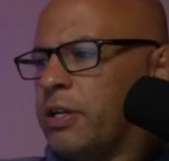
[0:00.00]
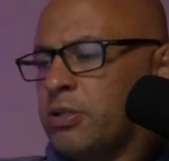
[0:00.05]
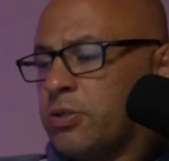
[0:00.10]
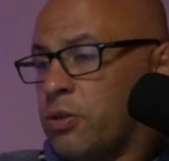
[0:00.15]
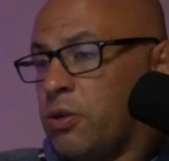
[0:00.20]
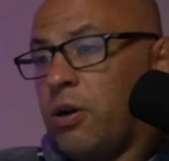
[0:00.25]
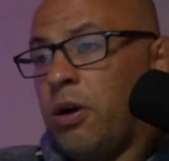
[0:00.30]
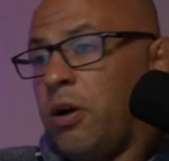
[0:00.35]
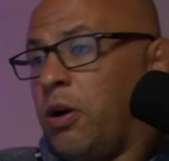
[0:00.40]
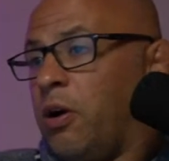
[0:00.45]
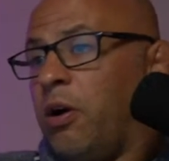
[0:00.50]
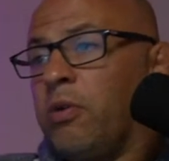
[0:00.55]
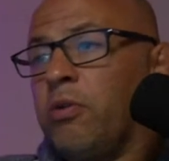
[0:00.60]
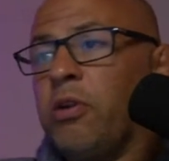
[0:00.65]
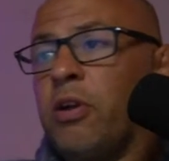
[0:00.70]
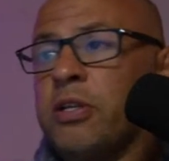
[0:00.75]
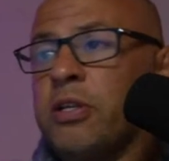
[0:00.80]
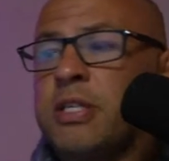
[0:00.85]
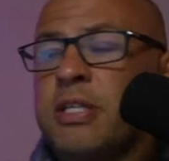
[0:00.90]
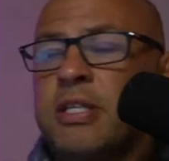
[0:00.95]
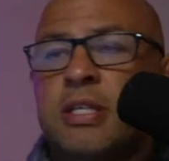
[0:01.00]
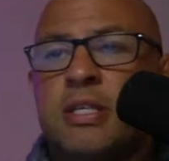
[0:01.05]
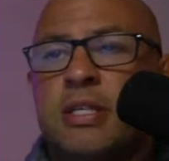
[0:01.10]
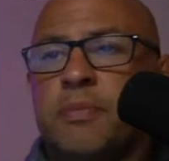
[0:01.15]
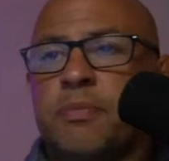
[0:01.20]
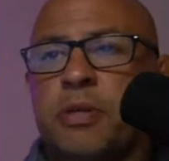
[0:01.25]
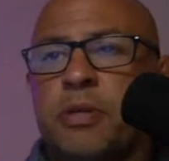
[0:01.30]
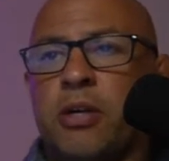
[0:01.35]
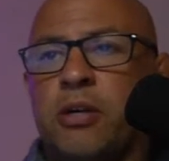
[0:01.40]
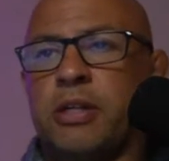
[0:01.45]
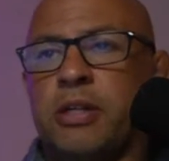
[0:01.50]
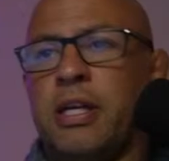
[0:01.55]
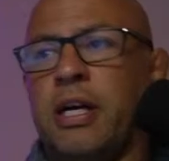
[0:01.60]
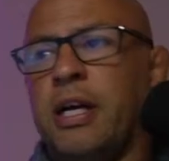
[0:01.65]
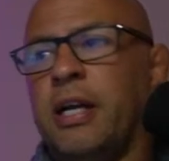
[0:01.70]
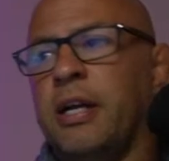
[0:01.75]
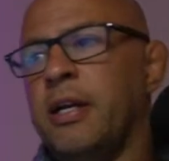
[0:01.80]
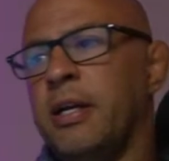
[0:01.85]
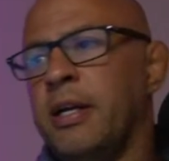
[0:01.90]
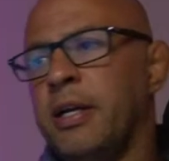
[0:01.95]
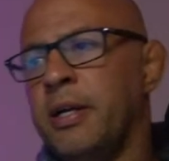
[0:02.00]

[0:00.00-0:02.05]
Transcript: I would like to see something like that.